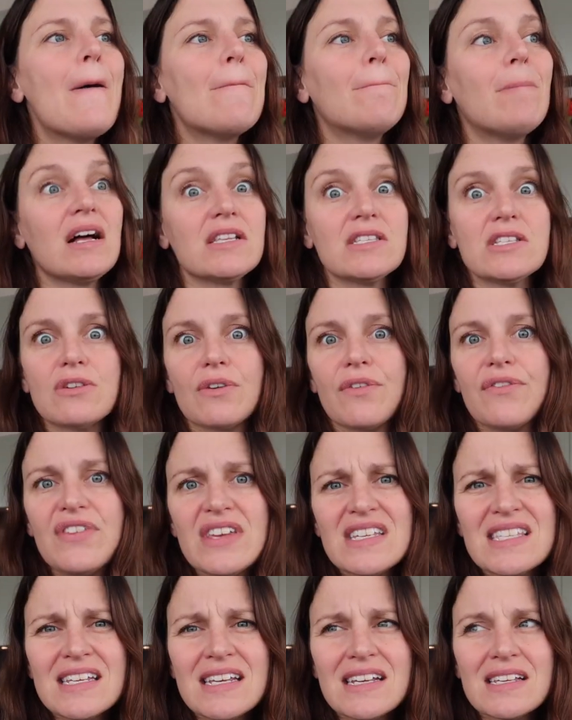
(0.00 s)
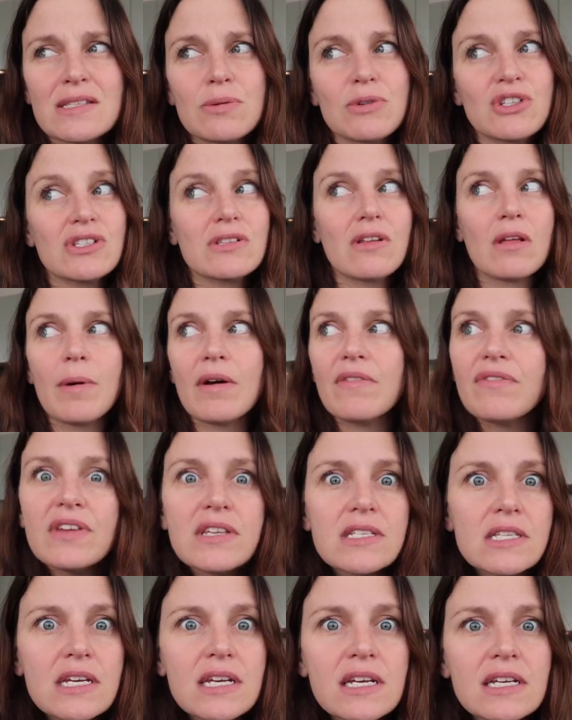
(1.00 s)
Monster Physics, which is all about
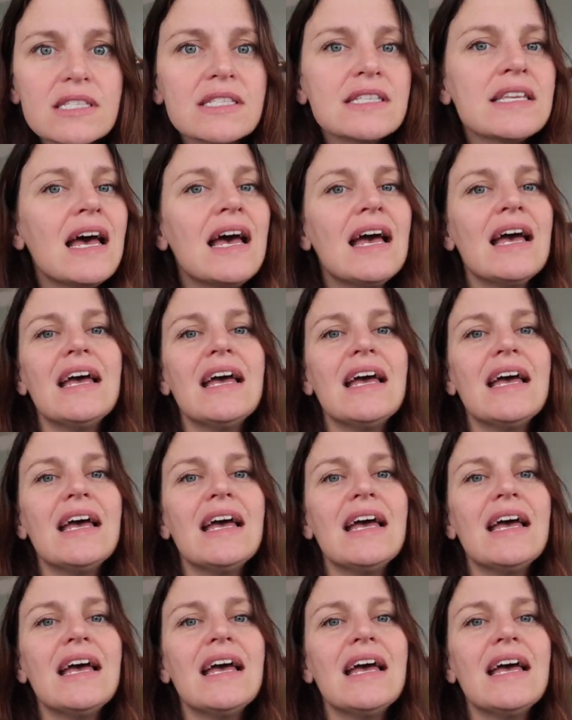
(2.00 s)
physics.